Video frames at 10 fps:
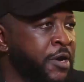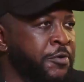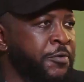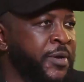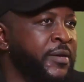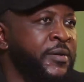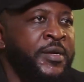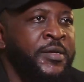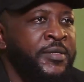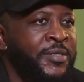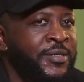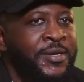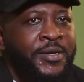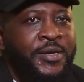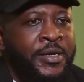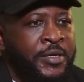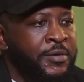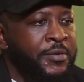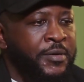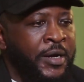we're doing is
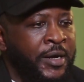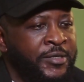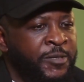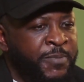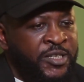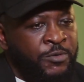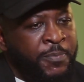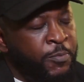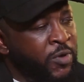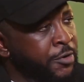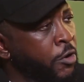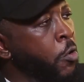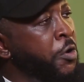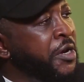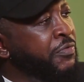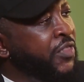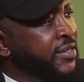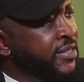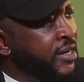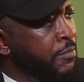in uh, spaces where people are not owning
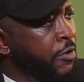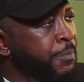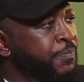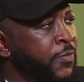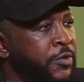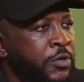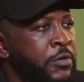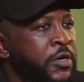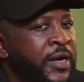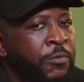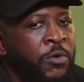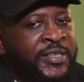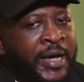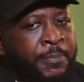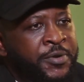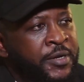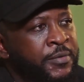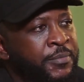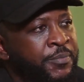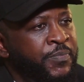things anymore. So look at what's happening
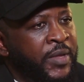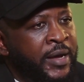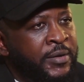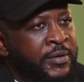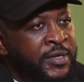and